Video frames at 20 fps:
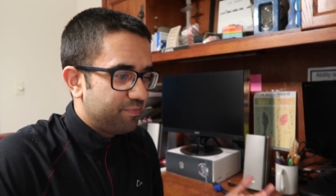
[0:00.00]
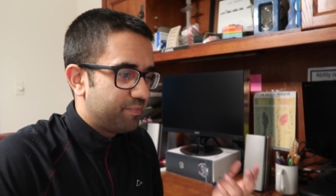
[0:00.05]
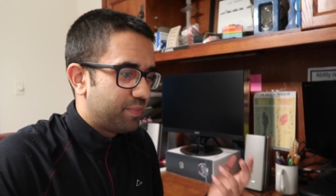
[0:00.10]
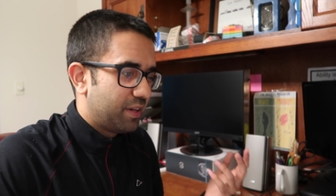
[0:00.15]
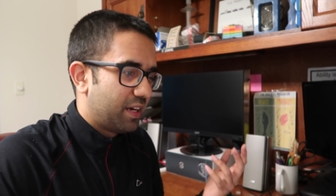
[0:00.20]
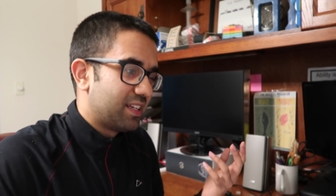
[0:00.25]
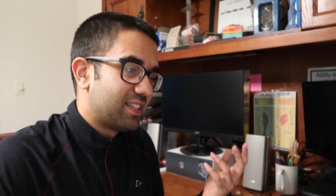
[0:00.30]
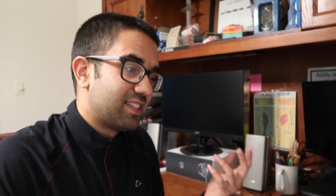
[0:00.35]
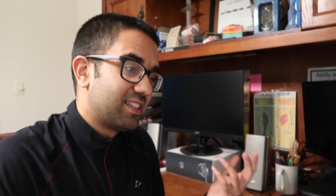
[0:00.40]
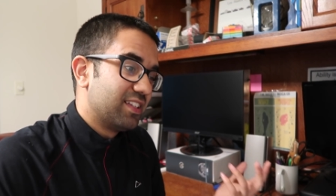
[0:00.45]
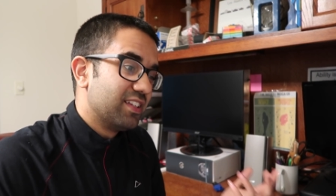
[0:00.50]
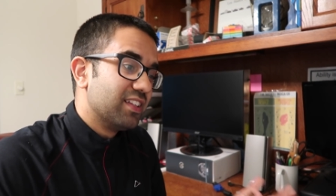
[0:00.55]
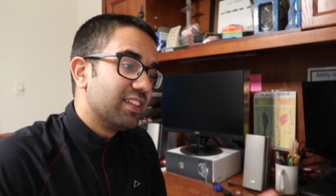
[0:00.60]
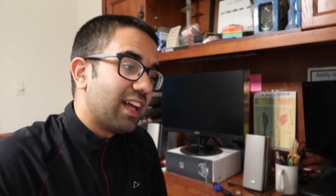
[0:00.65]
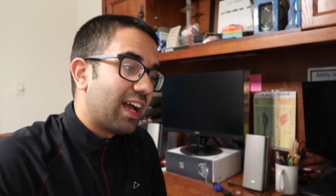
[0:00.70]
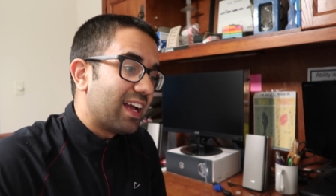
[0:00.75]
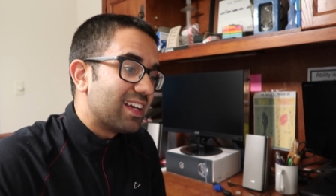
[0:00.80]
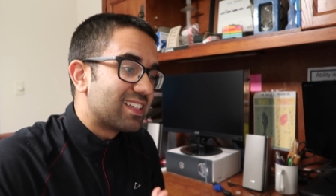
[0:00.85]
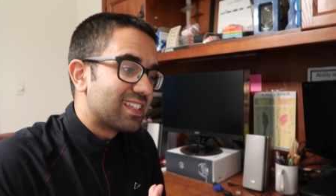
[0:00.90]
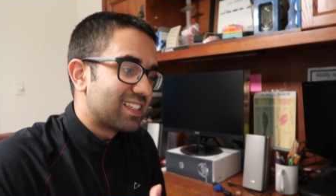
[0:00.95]
But I,
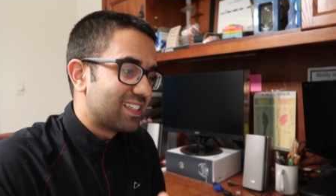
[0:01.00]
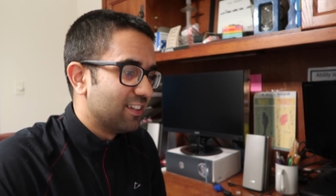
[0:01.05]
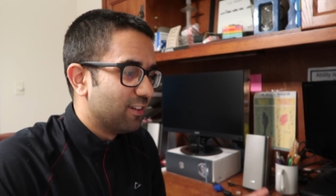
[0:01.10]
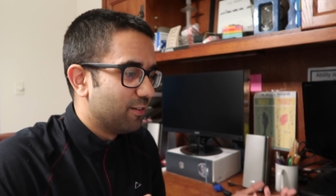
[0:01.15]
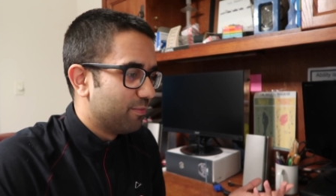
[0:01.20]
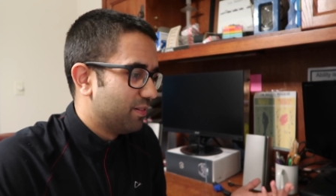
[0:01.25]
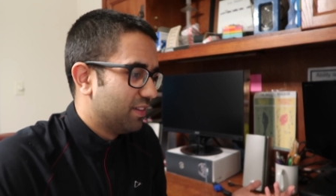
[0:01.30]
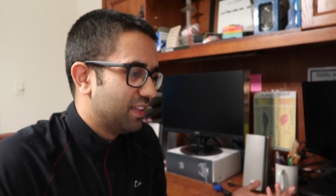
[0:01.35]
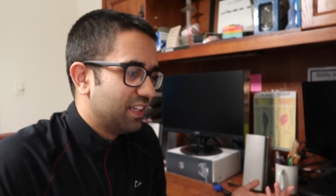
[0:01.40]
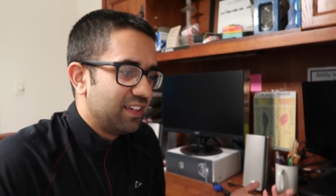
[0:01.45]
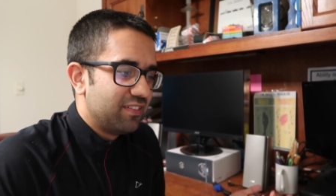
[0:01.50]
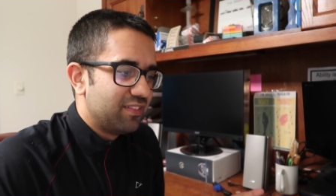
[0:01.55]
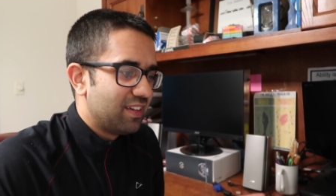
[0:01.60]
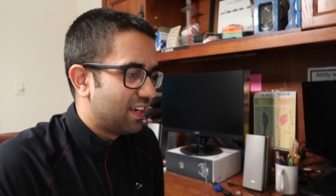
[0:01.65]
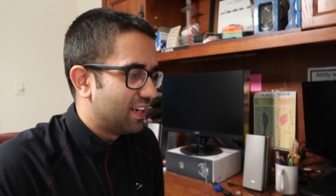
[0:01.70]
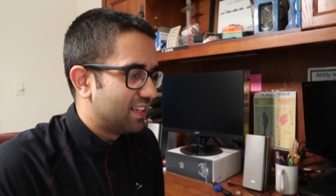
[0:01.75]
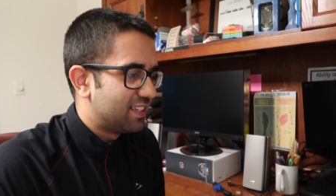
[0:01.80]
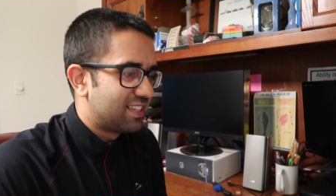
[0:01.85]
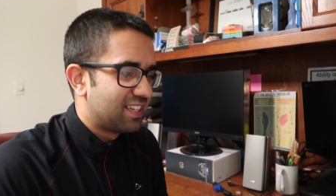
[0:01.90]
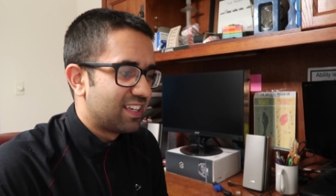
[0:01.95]
st I still believe
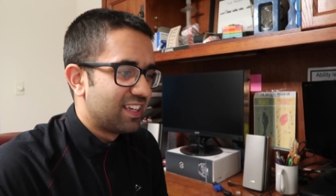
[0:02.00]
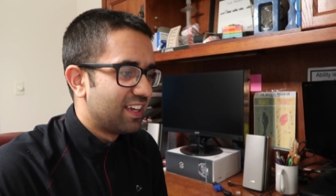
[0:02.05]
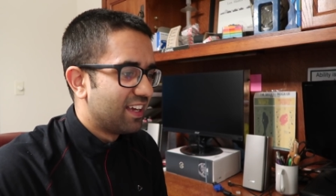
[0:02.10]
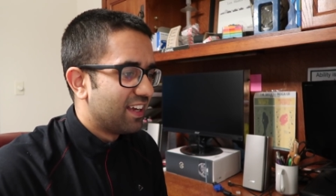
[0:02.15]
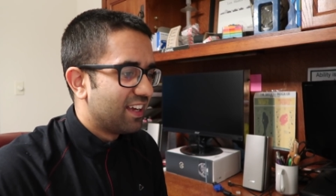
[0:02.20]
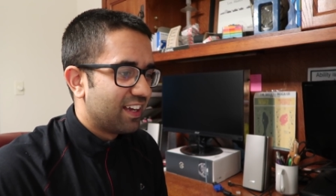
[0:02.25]
that it's